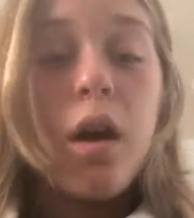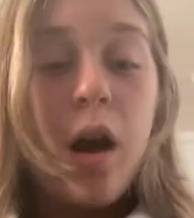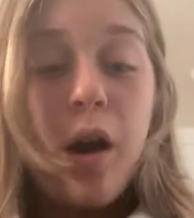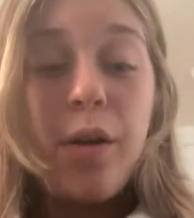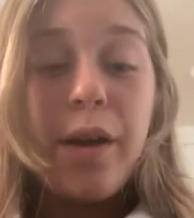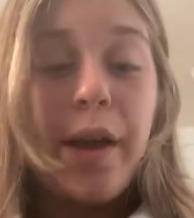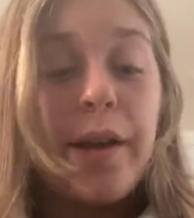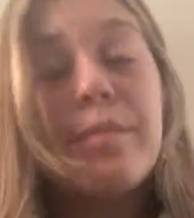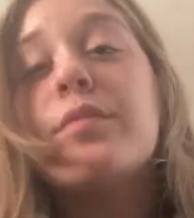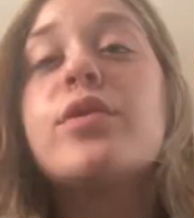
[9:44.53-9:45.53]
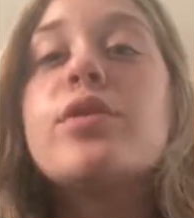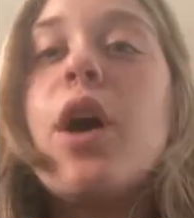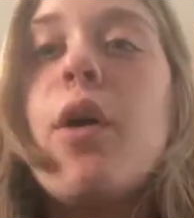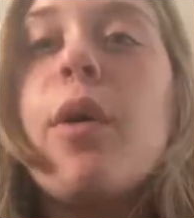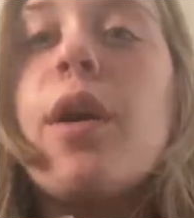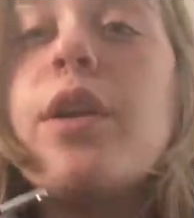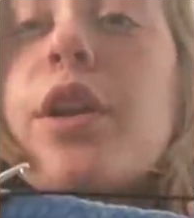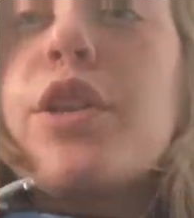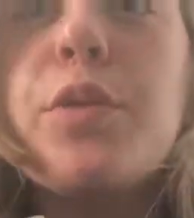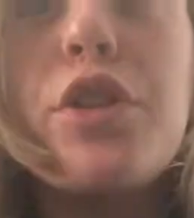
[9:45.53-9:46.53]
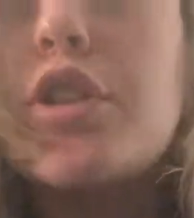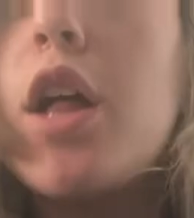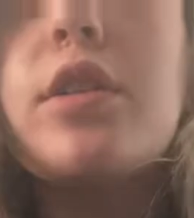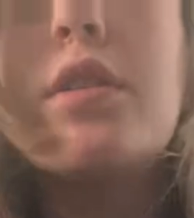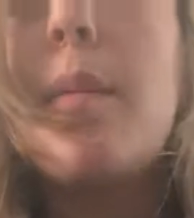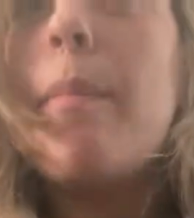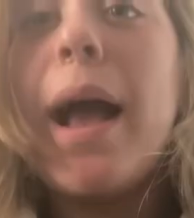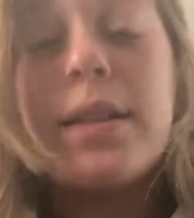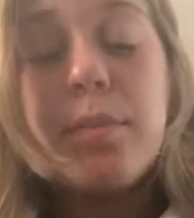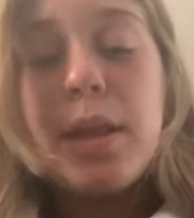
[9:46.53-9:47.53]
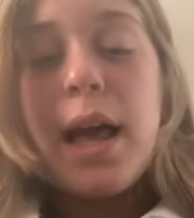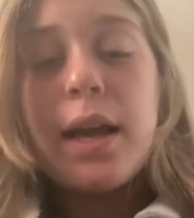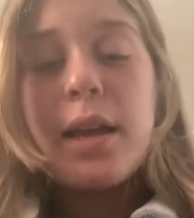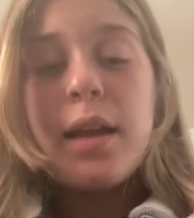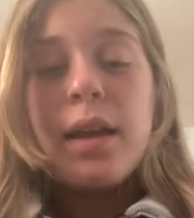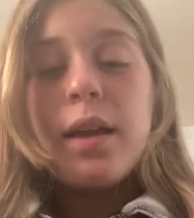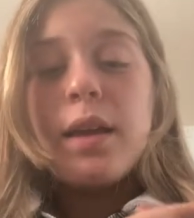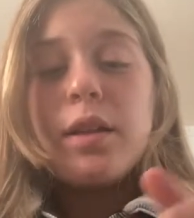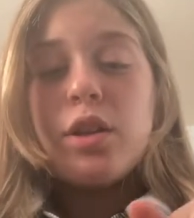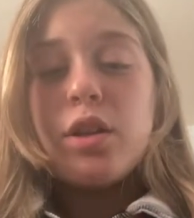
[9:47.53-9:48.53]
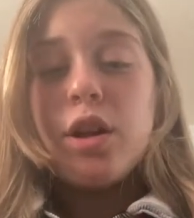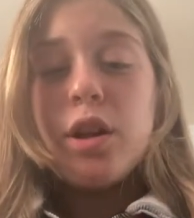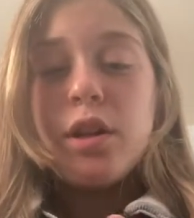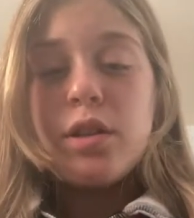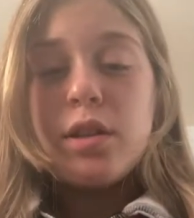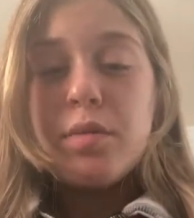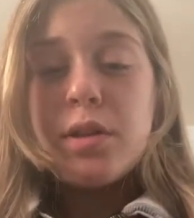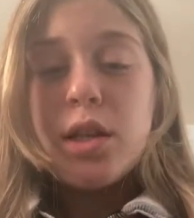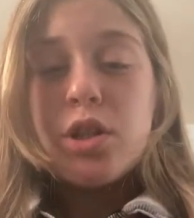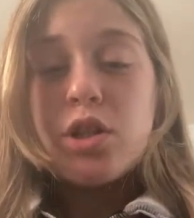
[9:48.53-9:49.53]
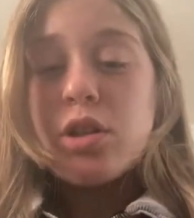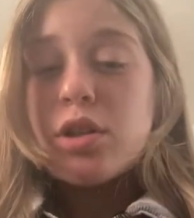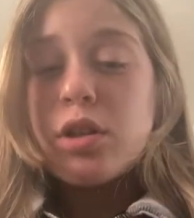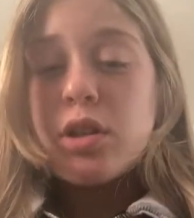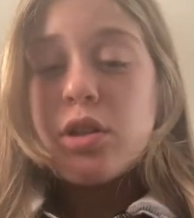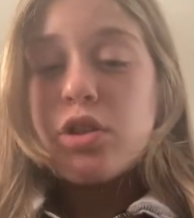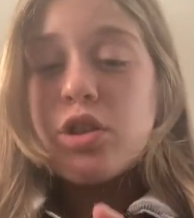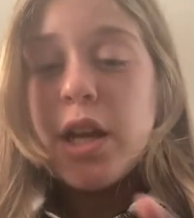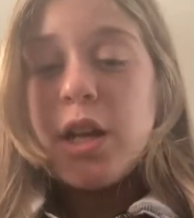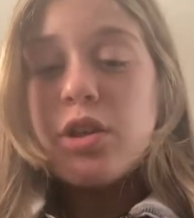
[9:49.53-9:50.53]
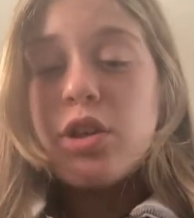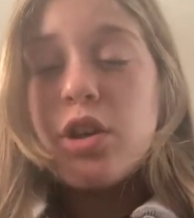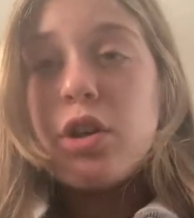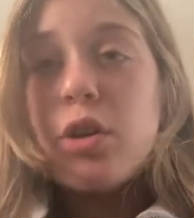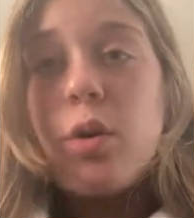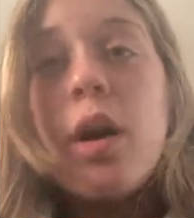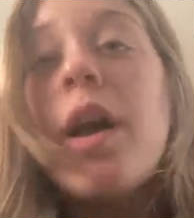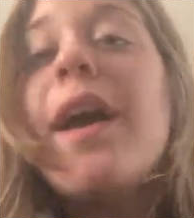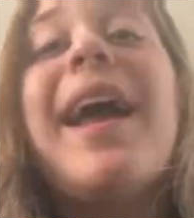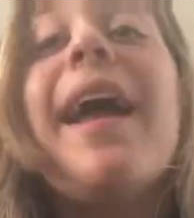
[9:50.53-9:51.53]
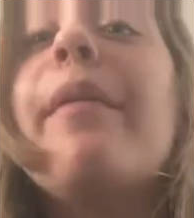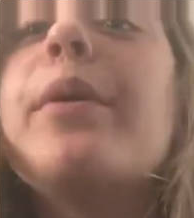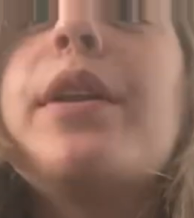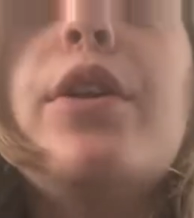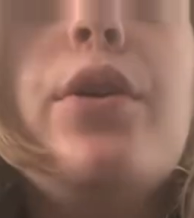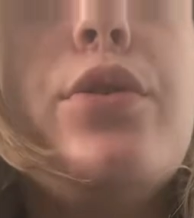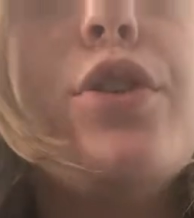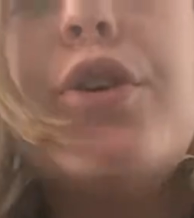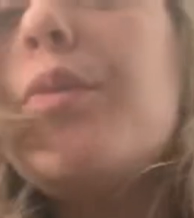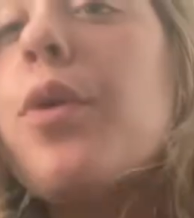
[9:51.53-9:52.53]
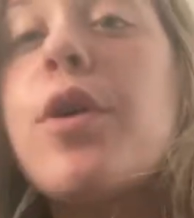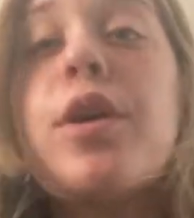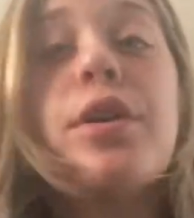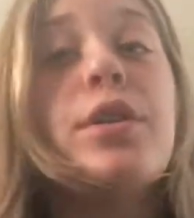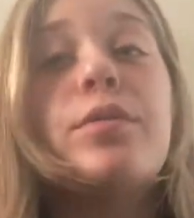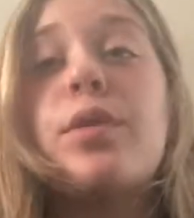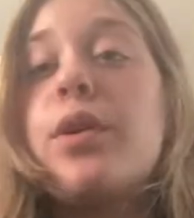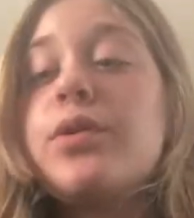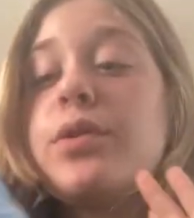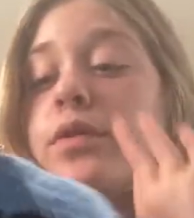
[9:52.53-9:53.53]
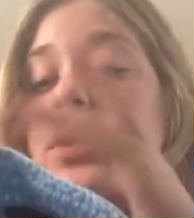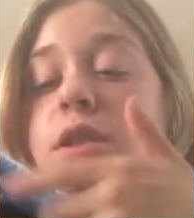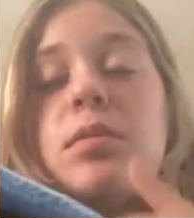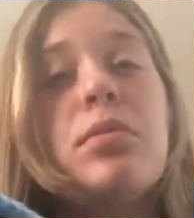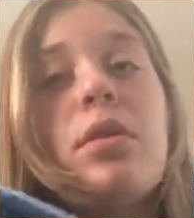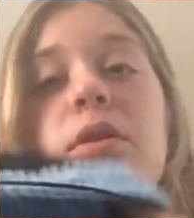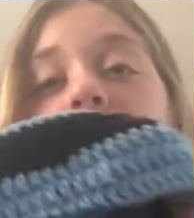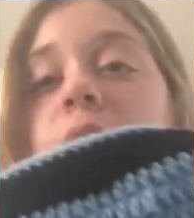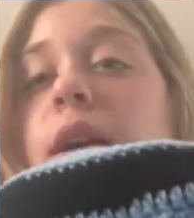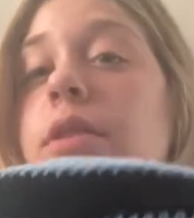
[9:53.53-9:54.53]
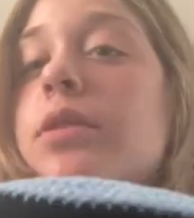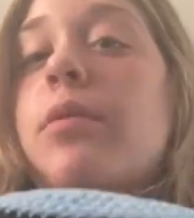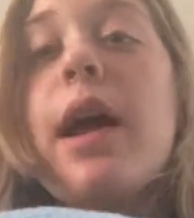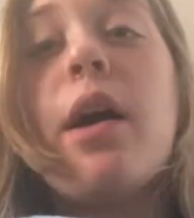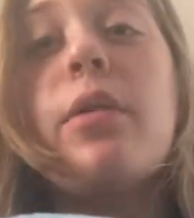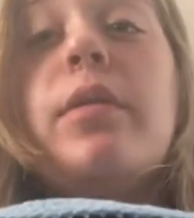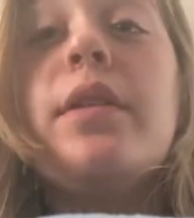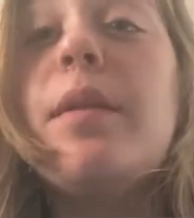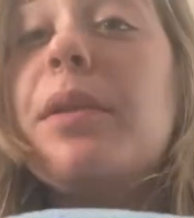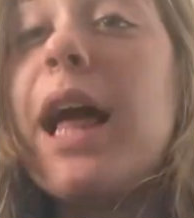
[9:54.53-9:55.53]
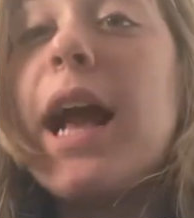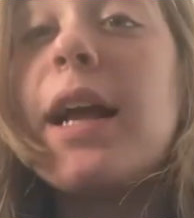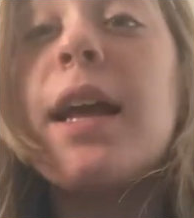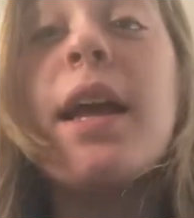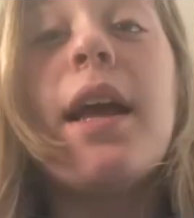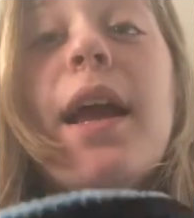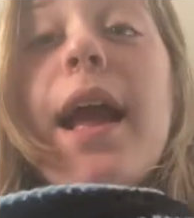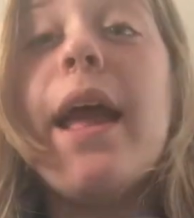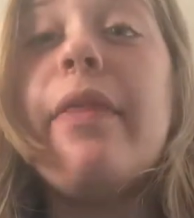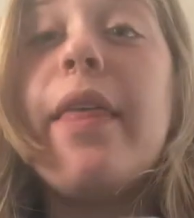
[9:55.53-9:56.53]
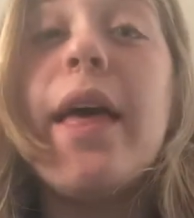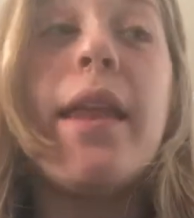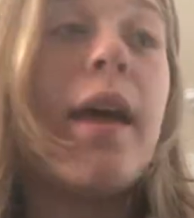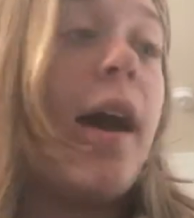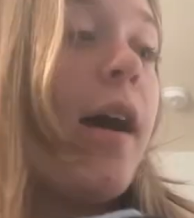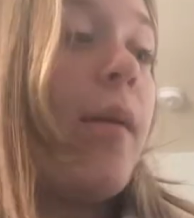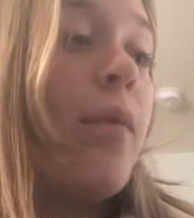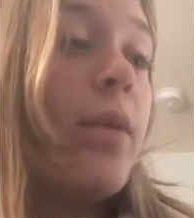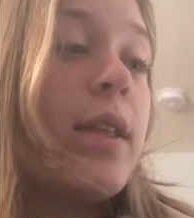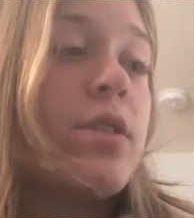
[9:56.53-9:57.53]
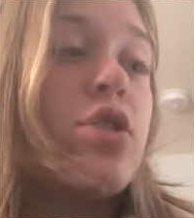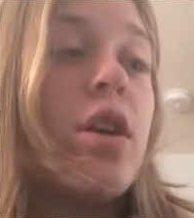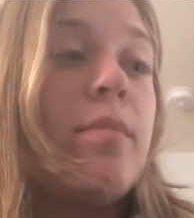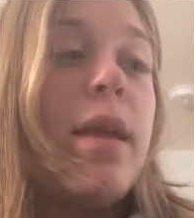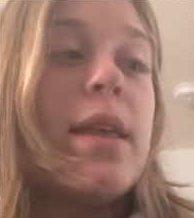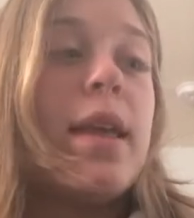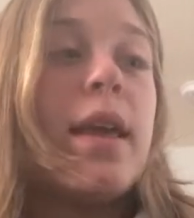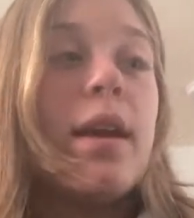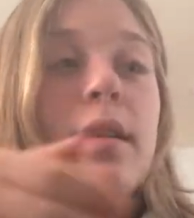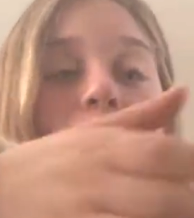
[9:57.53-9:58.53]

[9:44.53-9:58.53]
Okay, so you're going to switch colors back to black. You're going to slip stitch, chain 2, and we're going to do 2 more rows of just double crochets around in black, and then we can start making